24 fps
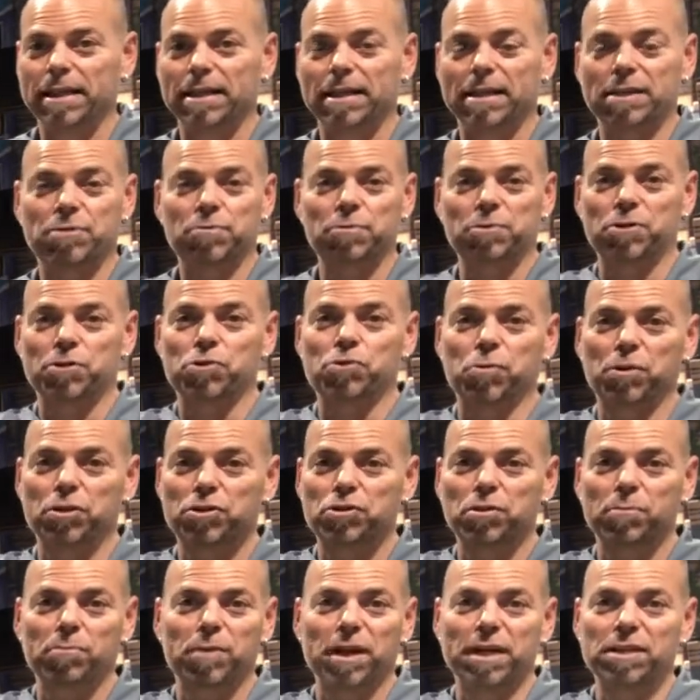This was a
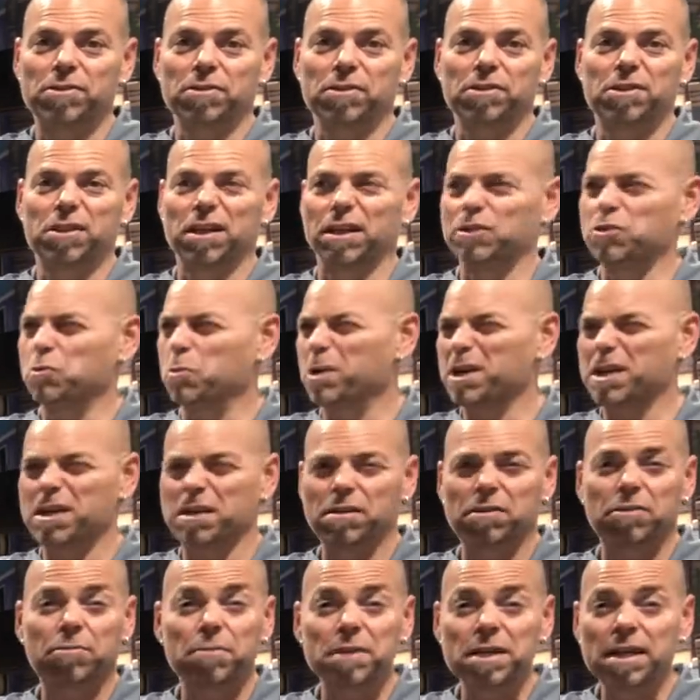short-term rental. It's got
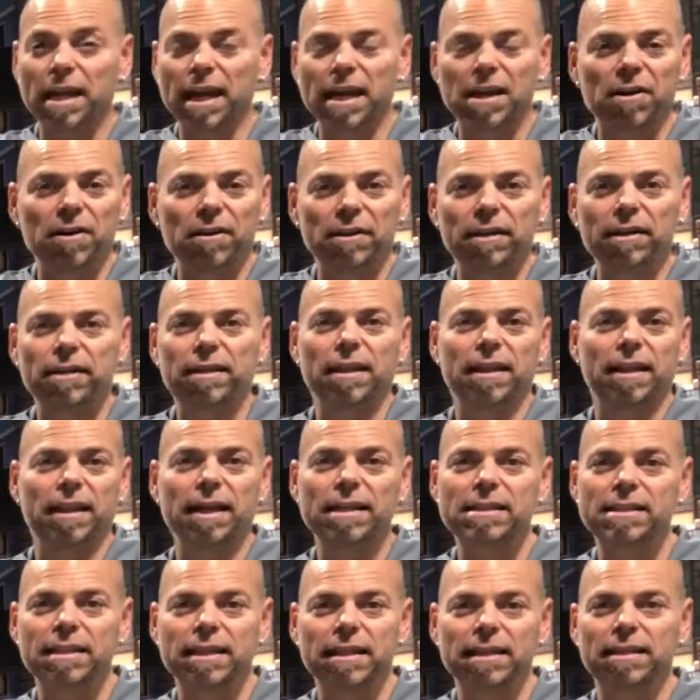23K on it,
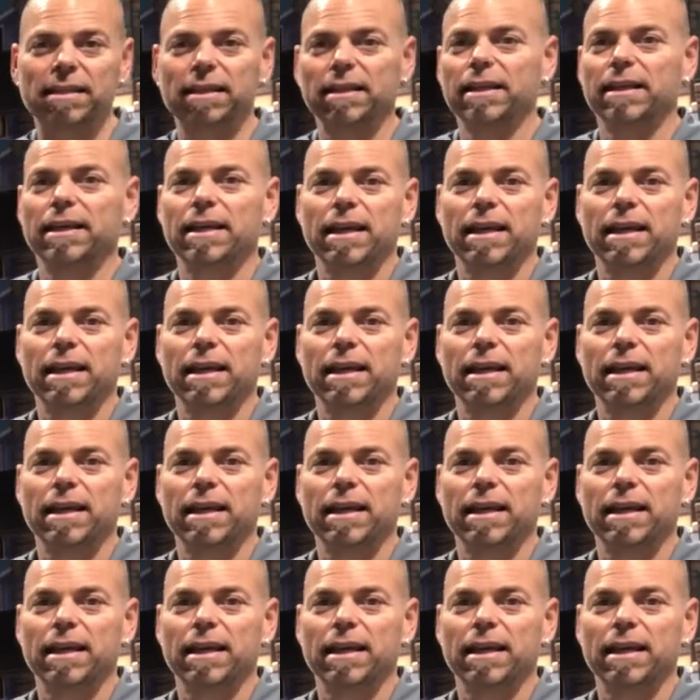that's it.